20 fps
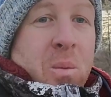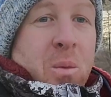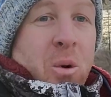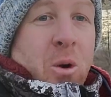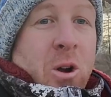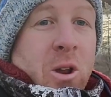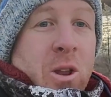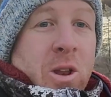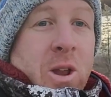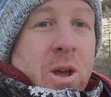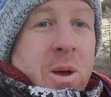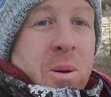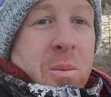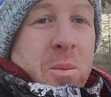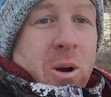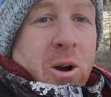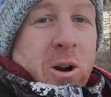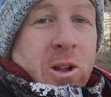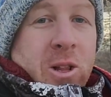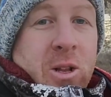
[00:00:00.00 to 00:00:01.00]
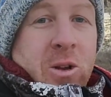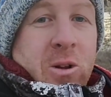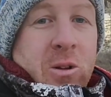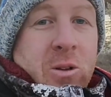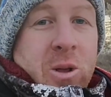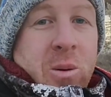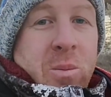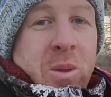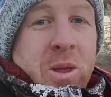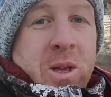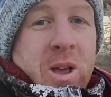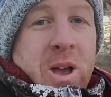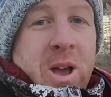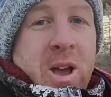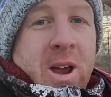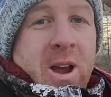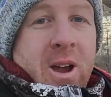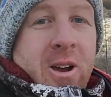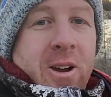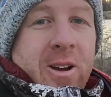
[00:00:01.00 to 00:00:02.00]
Morning, Mark the Do Something
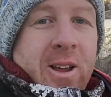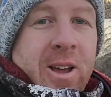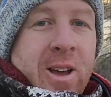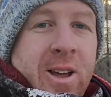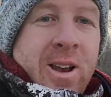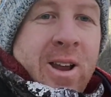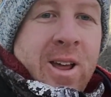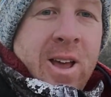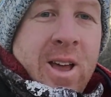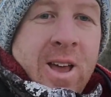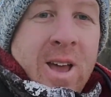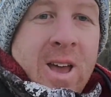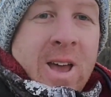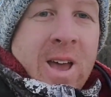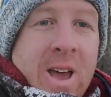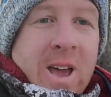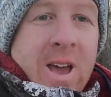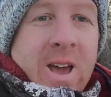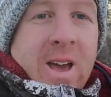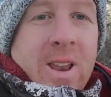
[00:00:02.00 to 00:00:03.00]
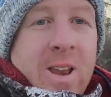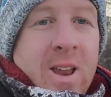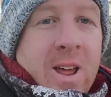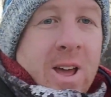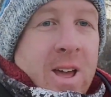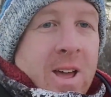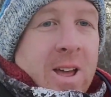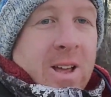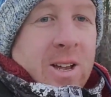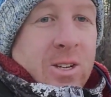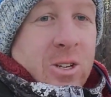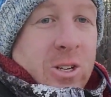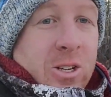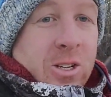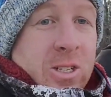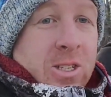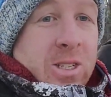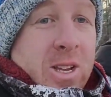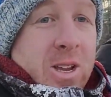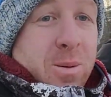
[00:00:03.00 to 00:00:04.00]
guy here again. And as you
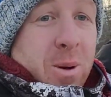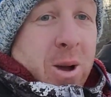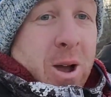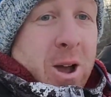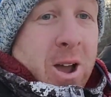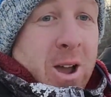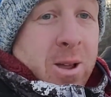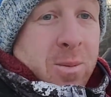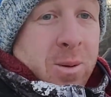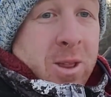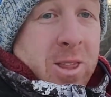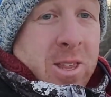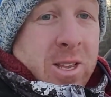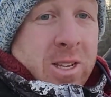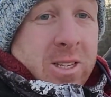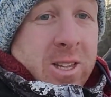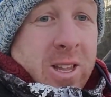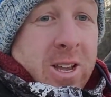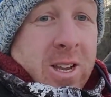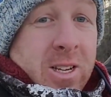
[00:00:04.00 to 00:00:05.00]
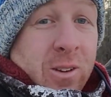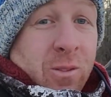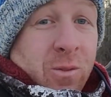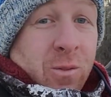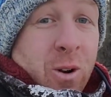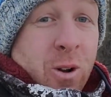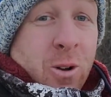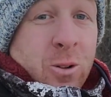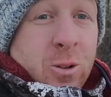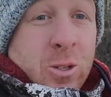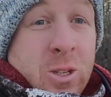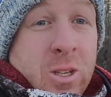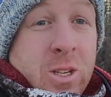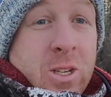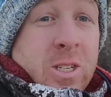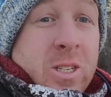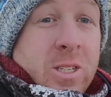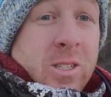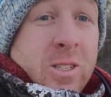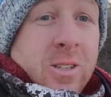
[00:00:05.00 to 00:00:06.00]
can see behind me, this lake's froze.
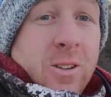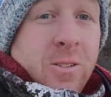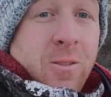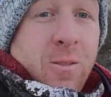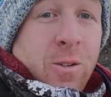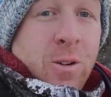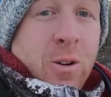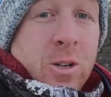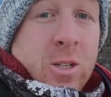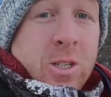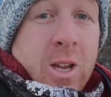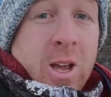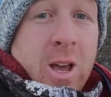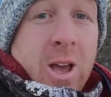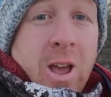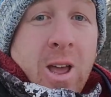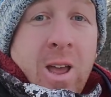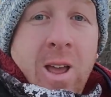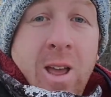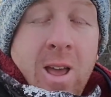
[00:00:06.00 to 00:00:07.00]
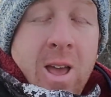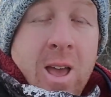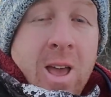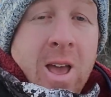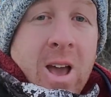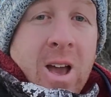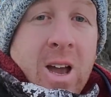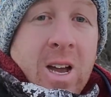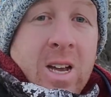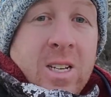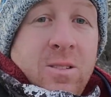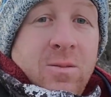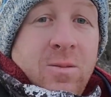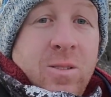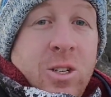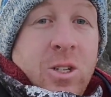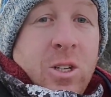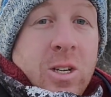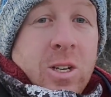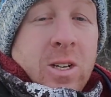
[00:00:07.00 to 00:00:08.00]
This is the first ice
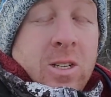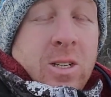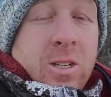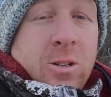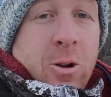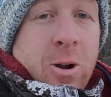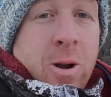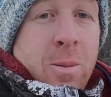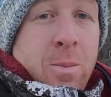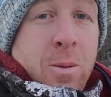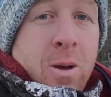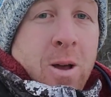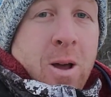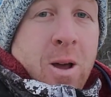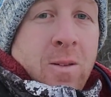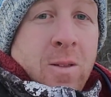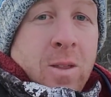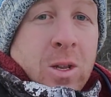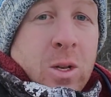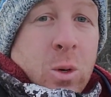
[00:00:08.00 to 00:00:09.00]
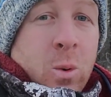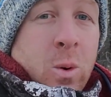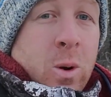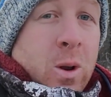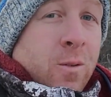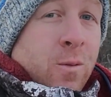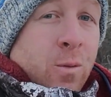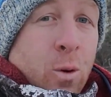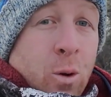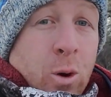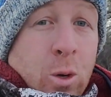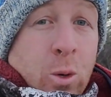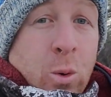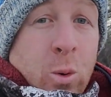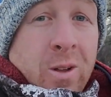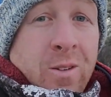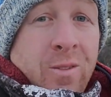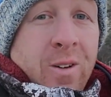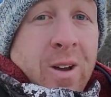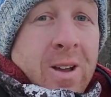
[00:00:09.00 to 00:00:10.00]
fishing trip of the
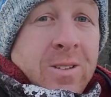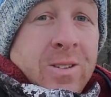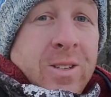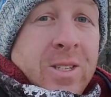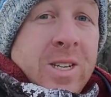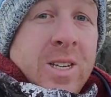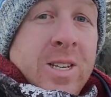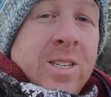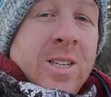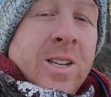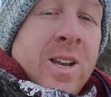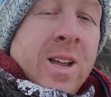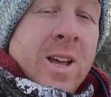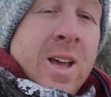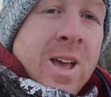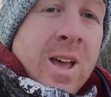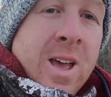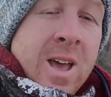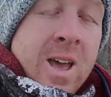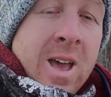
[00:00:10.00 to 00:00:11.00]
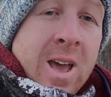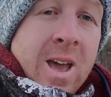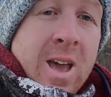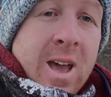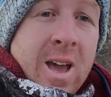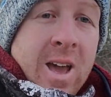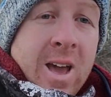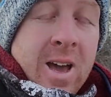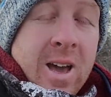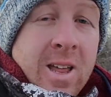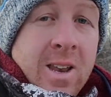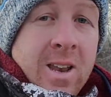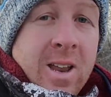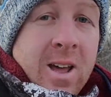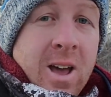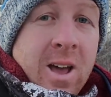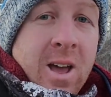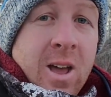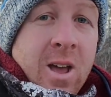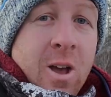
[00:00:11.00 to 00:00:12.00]
24-25 season. And
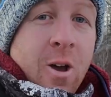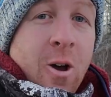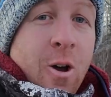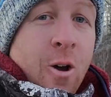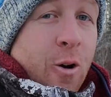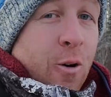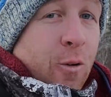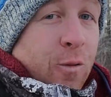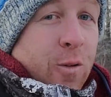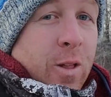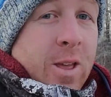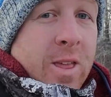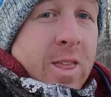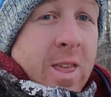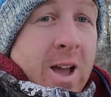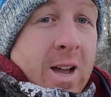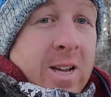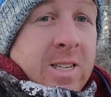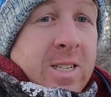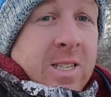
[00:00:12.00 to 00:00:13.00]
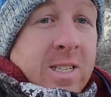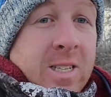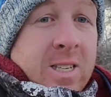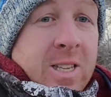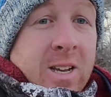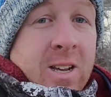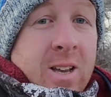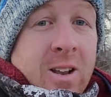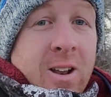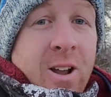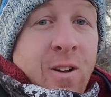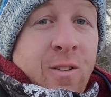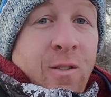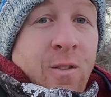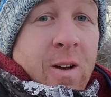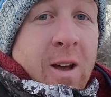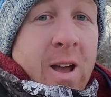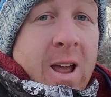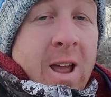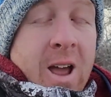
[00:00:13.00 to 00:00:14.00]
hopefully the ice is thick enough.
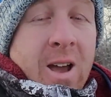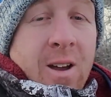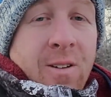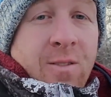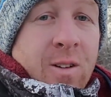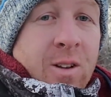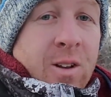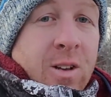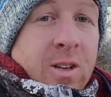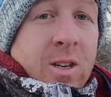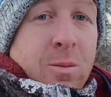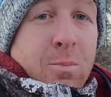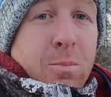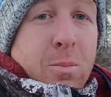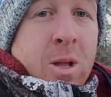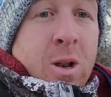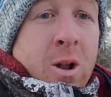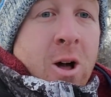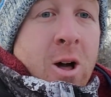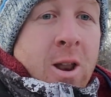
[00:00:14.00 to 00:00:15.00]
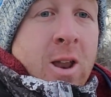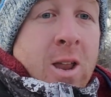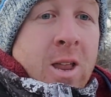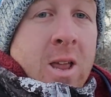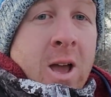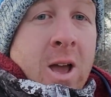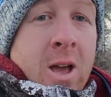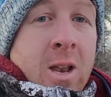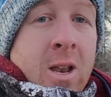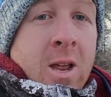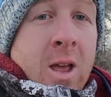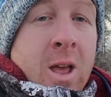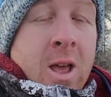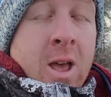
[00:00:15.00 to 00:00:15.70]
I haven't been on it yet.